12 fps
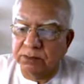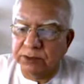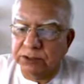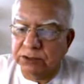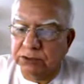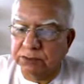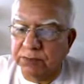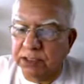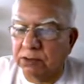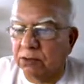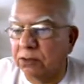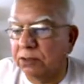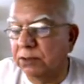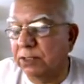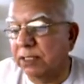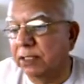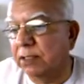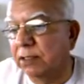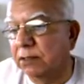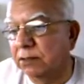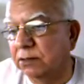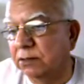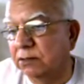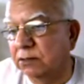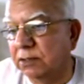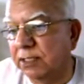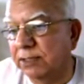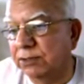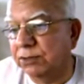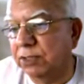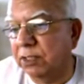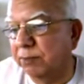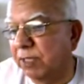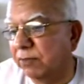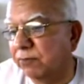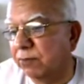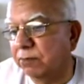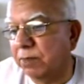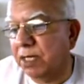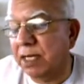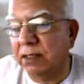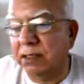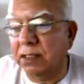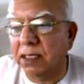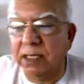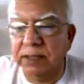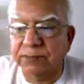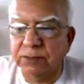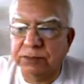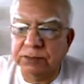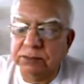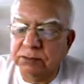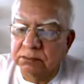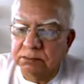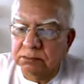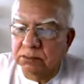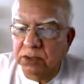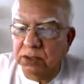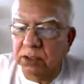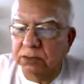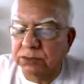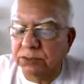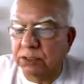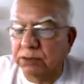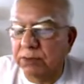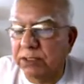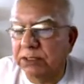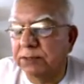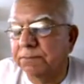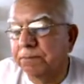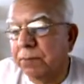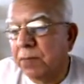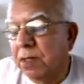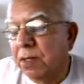which Jamaat ordered, and that young man from Canada have to close down it.